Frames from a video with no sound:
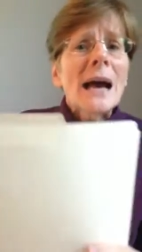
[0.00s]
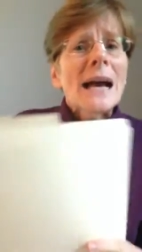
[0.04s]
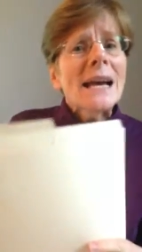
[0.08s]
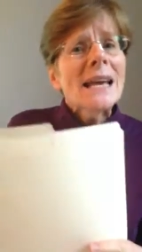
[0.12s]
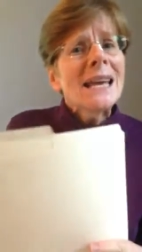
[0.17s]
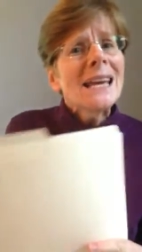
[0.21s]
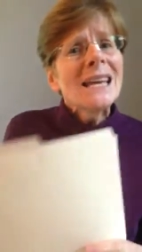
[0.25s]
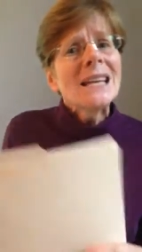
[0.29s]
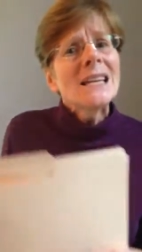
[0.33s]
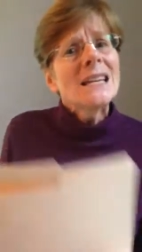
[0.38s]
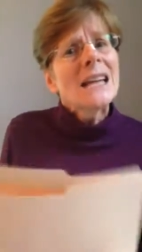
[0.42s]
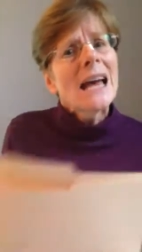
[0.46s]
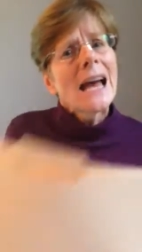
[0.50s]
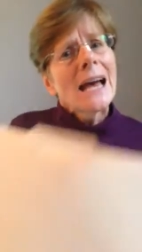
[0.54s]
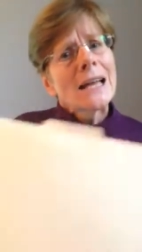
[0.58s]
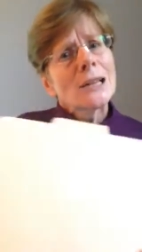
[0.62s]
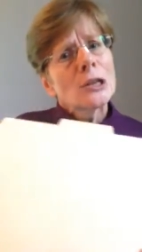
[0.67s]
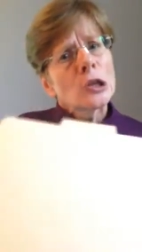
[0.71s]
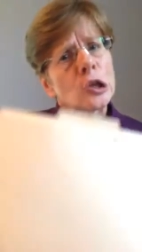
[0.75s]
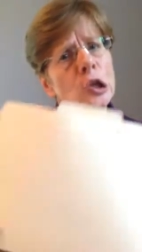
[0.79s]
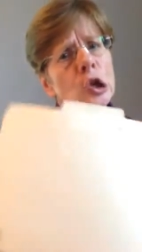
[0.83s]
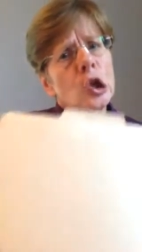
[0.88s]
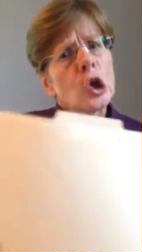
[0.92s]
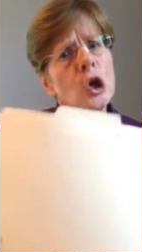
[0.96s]
back in
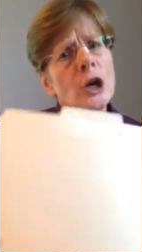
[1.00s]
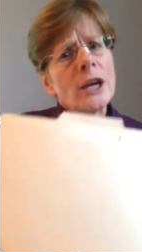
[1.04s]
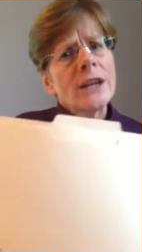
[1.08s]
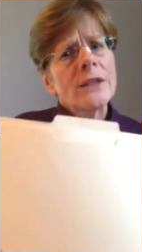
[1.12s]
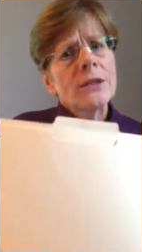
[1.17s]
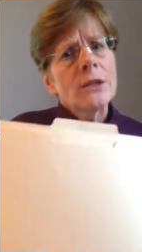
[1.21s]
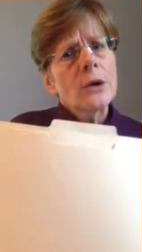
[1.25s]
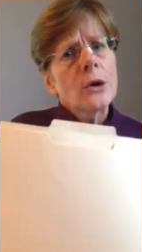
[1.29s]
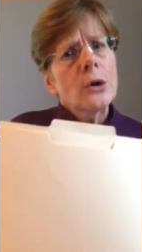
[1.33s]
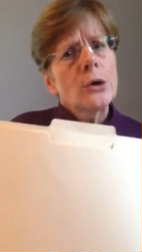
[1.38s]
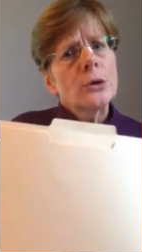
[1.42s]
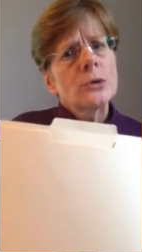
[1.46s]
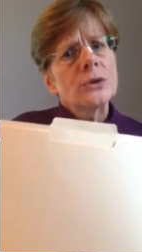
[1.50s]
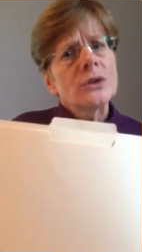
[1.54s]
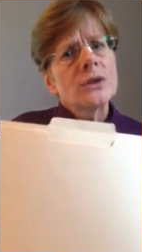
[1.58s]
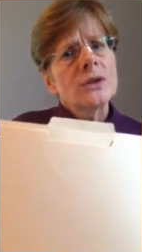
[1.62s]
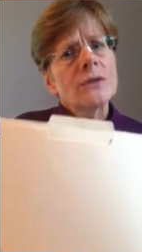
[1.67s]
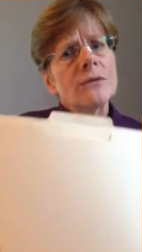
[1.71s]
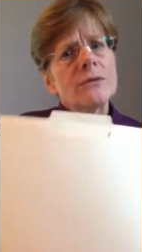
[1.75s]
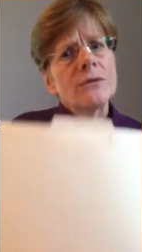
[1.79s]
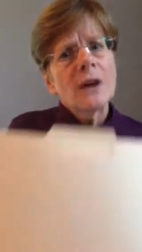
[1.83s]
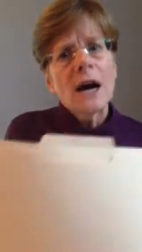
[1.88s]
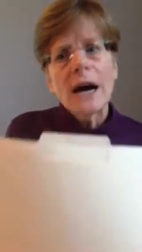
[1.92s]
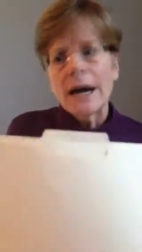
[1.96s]
and look at those
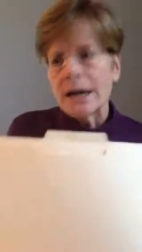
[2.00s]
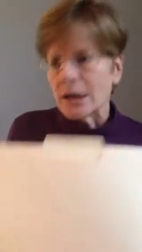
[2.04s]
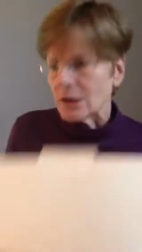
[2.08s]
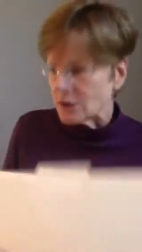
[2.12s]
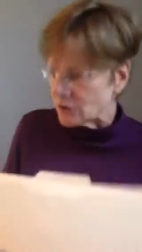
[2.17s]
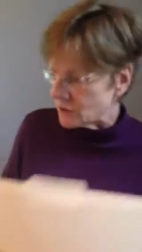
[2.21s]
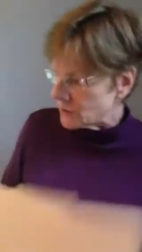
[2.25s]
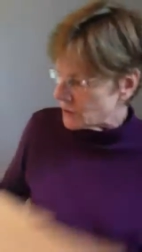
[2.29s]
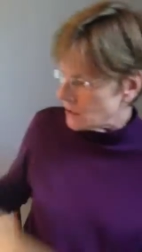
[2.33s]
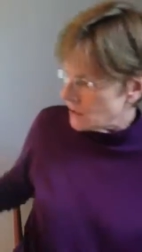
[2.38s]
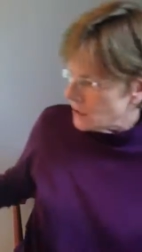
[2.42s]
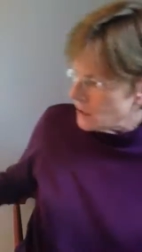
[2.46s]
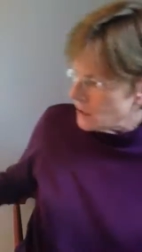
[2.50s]
files.